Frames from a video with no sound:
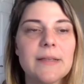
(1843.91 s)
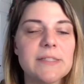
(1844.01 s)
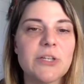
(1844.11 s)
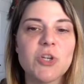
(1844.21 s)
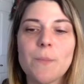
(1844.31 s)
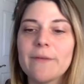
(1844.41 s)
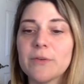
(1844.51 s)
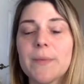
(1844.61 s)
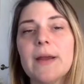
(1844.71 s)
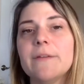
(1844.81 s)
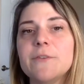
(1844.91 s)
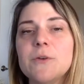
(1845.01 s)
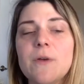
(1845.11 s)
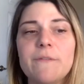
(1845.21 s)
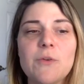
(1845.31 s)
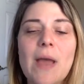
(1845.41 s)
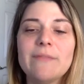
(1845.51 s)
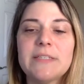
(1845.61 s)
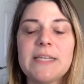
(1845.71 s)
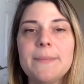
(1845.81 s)
It's going to show up everywhere. If you have
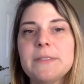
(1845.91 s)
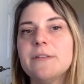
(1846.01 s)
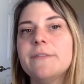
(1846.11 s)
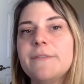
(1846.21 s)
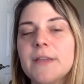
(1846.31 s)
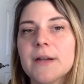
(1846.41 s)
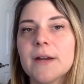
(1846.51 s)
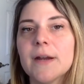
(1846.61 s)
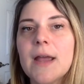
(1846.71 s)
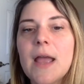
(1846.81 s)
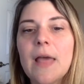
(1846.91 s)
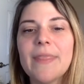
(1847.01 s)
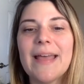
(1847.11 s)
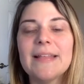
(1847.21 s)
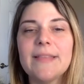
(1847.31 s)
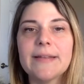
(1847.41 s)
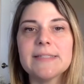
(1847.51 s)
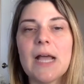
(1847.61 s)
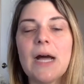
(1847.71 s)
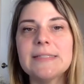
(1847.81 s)
a deep-seated fear that
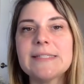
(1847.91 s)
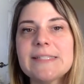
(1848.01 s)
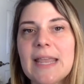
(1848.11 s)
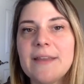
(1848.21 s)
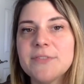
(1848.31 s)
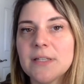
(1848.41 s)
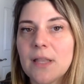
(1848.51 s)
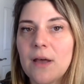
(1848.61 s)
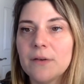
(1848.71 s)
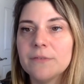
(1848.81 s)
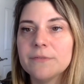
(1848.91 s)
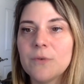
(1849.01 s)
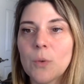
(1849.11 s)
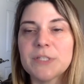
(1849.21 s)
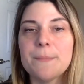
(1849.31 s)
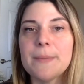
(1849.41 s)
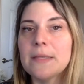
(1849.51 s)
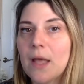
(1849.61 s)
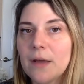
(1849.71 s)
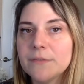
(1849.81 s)
it's unsafe to love or to be
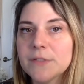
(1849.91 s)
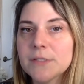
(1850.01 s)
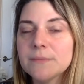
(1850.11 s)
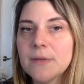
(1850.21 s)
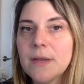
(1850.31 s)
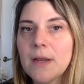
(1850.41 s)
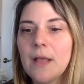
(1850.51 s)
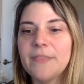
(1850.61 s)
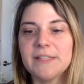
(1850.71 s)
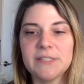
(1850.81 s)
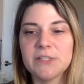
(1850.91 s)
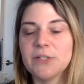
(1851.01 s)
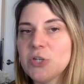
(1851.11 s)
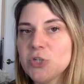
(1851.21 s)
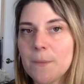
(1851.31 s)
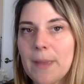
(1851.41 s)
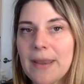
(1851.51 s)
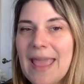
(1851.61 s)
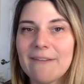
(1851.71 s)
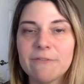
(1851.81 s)
loved, this is going to show up
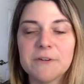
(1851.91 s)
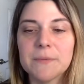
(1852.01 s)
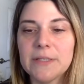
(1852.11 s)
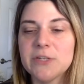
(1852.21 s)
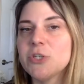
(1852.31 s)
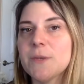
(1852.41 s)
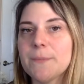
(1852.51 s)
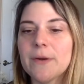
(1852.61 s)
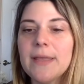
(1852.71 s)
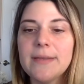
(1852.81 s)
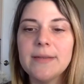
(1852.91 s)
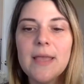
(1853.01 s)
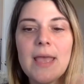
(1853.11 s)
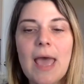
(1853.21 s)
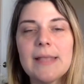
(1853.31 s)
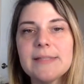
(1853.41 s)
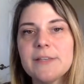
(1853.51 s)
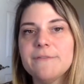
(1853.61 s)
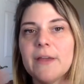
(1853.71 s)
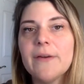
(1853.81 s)
in every relationship you're in, and to
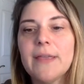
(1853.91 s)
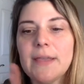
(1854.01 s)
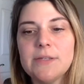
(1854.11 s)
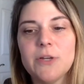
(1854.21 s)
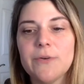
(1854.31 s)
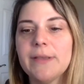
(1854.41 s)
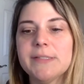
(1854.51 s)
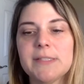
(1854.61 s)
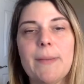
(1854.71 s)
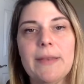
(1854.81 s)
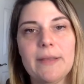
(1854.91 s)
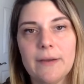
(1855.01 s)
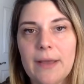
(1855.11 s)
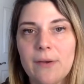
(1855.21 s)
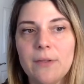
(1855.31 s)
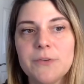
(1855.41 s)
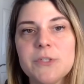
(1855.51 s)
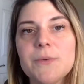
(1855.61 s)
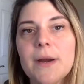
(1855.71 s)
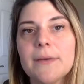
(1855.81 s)
varying degrees depending on how close
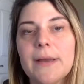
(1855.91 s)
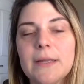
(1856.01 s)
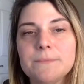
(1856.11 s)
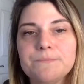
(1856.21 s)
you are, right?